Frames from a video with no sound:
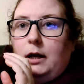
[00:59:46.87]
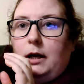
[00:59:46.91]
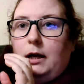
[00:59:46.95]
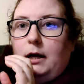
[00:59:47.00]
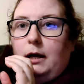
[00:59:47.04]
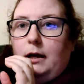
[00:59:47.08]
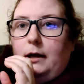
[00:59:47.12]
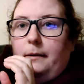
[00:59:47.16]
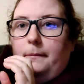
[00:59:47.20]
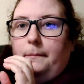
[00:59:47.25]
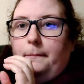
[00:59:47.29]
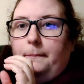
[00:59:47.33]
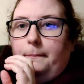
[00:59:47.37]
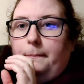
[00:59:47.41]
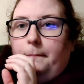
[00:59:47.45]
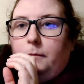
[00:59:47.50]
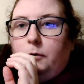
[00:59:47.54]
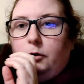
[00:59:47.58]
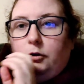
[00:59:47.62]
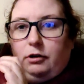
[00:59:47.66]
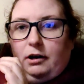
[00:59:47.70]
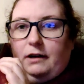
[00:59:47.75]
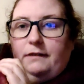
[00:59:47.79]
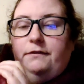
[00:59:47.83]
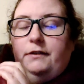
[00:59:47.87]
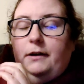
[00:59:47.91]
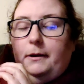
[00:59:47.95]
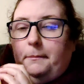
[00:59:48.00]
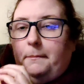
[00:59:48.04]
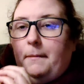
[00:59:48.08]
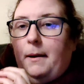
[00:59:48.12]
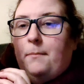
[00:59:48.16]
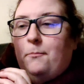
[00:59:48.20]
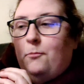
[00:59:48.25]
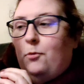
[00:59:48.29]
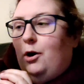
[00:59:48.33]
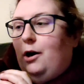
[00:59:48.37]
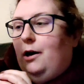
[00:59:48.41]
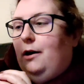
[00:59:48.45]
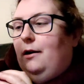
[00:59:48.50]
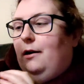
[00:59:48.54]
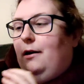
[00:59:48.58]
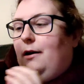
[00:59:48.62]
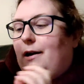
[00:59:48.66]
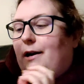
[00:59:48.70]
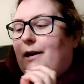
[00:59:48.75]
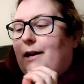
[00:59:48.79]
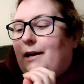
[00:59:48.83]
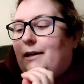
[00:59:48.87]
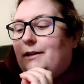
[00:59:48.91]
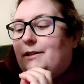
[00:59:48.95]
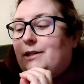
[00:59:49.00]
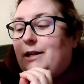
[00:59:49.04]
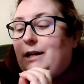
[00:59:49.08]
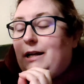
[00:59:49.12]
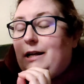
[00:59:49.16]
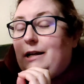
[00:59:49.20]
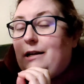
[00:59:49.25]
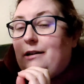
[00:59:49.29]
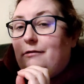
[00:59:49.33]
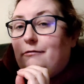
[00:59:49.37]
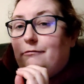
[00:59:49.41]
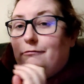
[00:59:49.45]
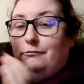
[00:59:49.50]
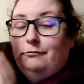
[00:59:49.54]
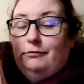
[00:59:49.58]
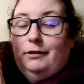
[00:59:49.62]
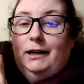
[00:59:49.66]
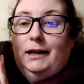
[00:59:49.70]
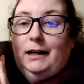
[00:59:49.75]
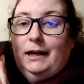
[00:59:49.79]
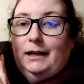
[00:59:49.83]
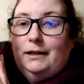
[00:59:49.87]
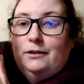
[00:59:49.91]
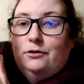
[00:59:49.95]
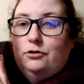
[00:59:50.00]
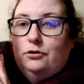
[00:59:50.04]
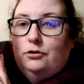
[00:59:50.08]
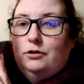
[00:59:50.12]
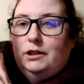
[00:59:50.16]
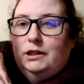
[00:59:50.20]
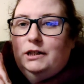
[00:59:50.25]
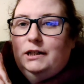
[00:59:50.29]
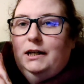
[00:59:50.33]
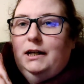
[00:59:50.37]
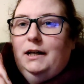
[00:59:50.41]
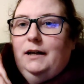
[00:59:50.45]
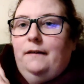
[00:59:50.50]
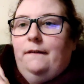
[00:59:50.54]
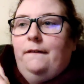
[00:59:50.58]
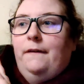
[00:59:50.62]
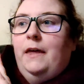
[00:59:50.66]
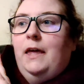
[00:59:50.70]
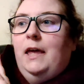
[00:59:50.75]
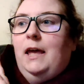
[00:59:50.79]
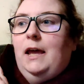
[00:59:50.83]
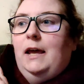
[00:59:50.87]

graphic memoir, and I actually really enjoyed it.